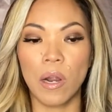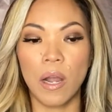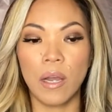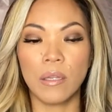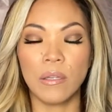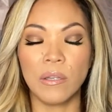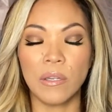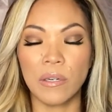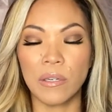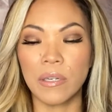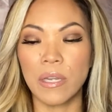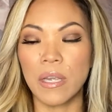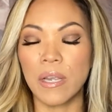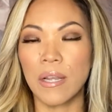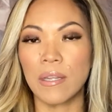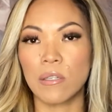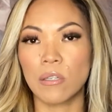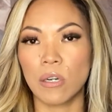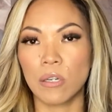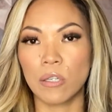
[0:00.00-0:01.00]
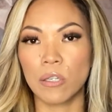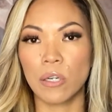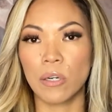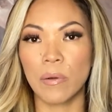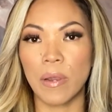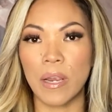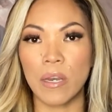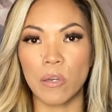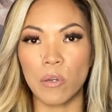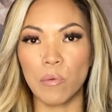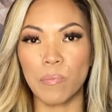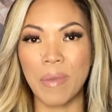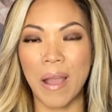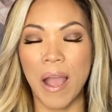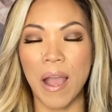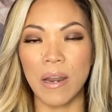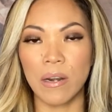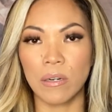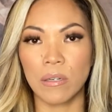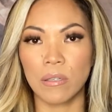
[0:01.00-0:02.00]
unlearning and start to create new
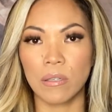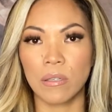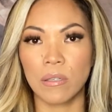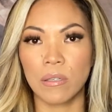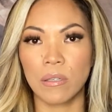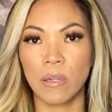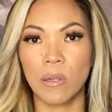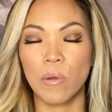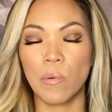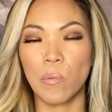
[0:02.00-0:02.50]
patterns,